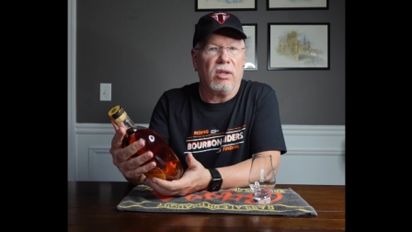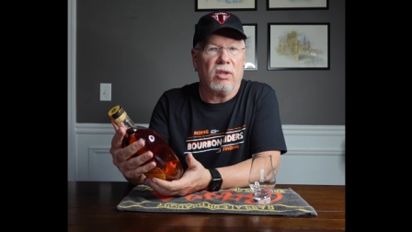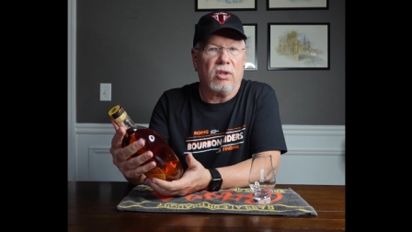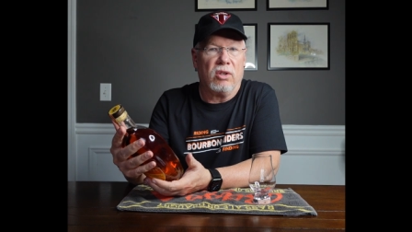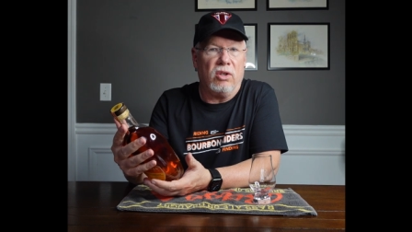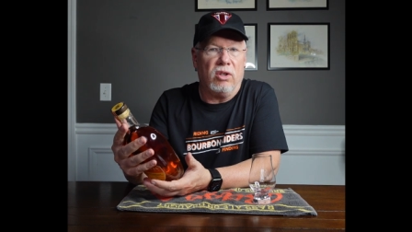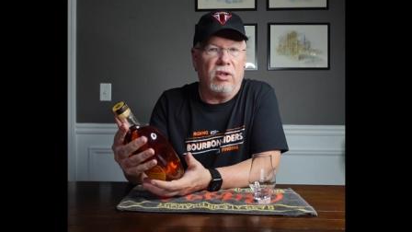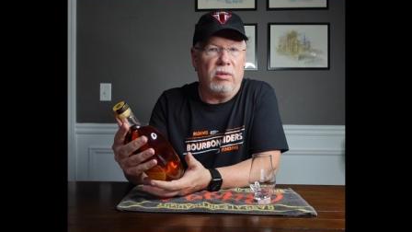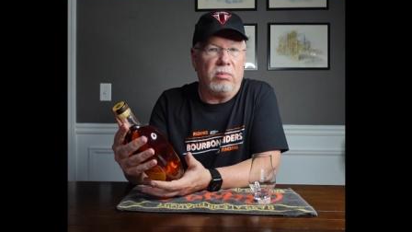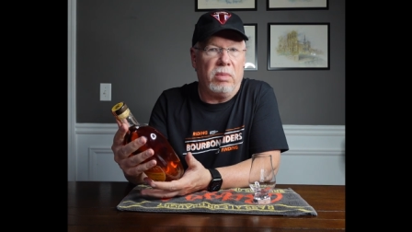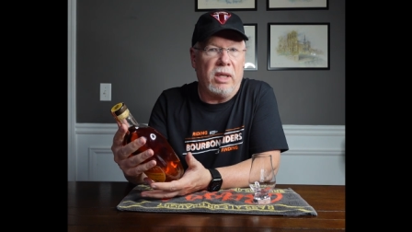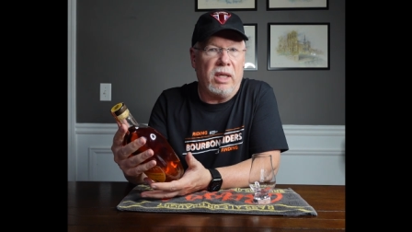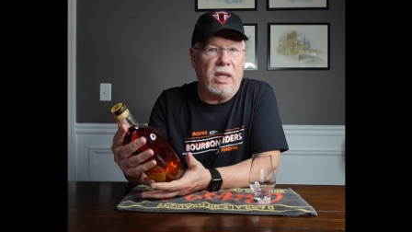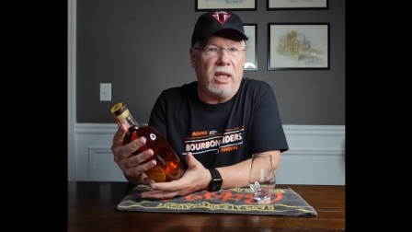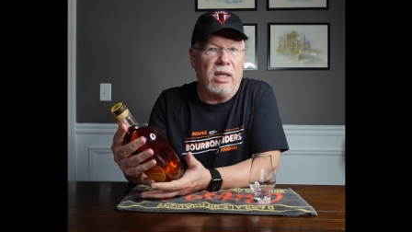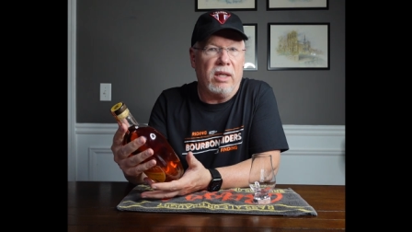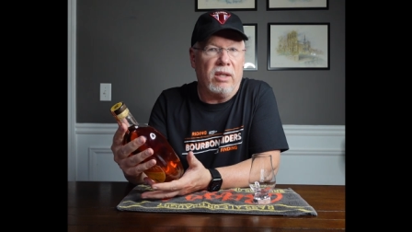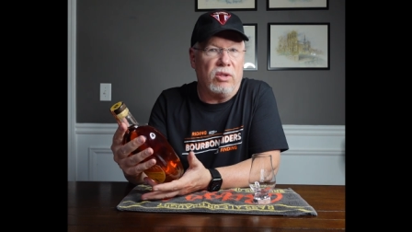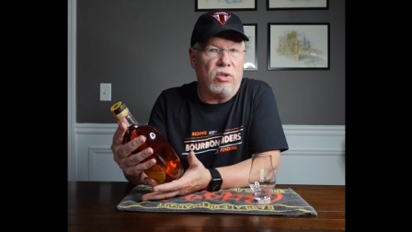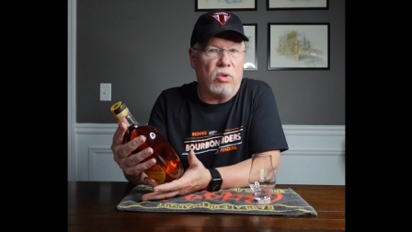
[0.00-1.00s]
could
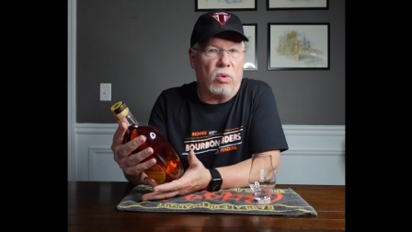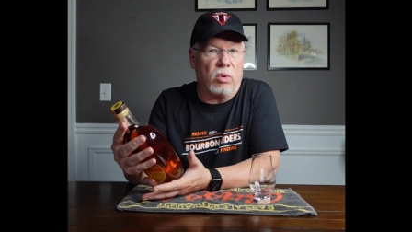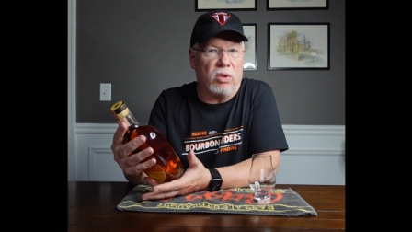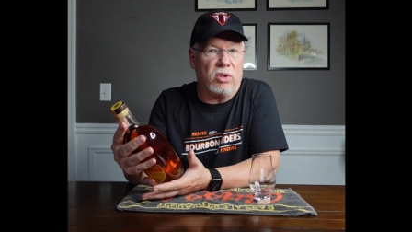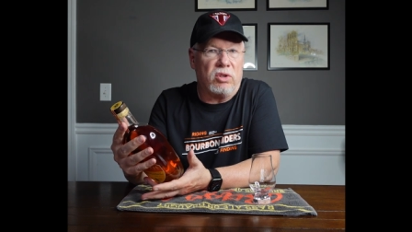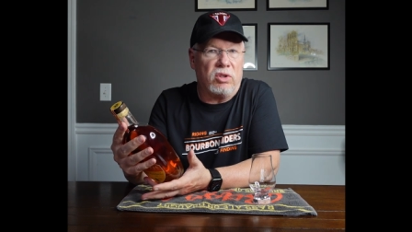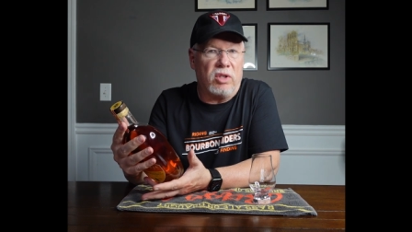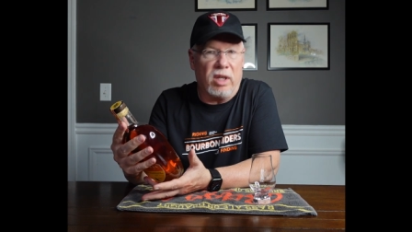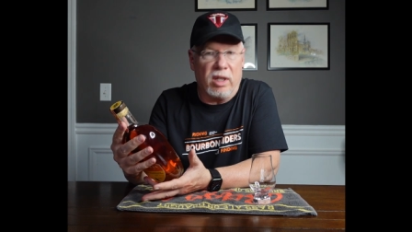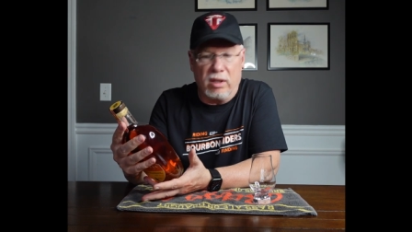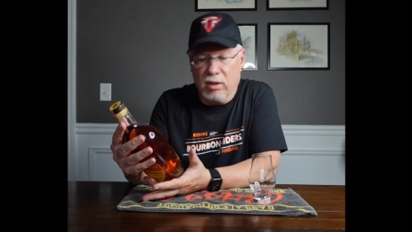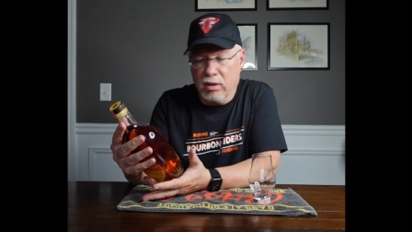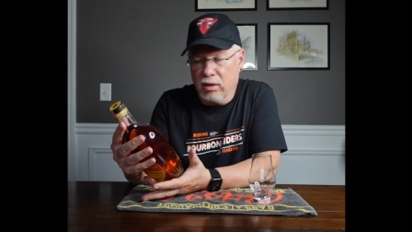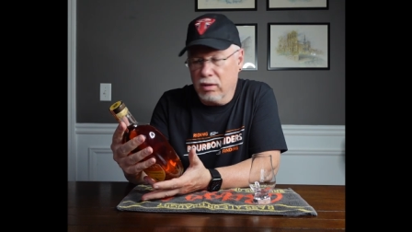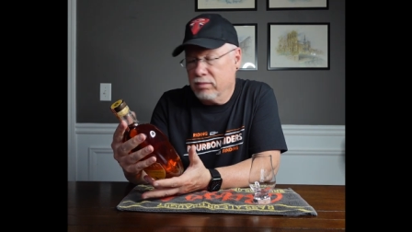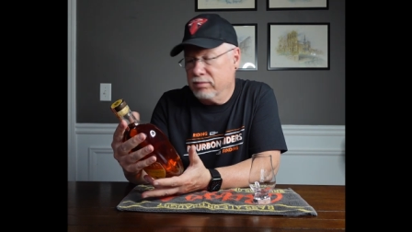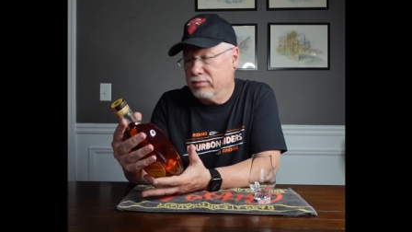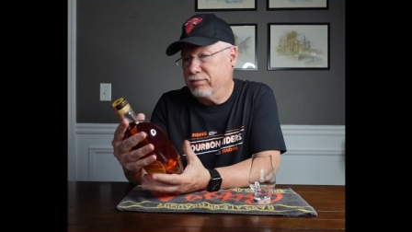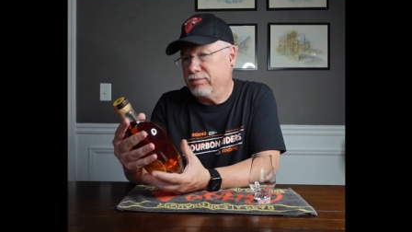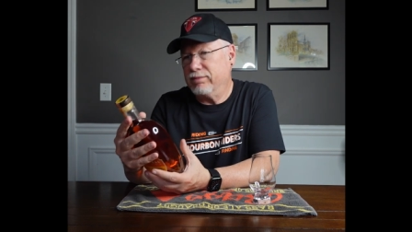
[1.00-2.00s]
be George
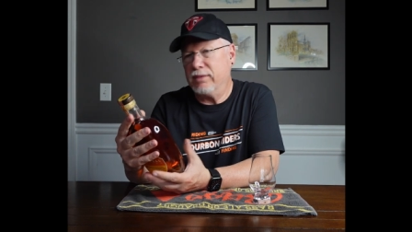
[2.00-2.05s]
Dickel.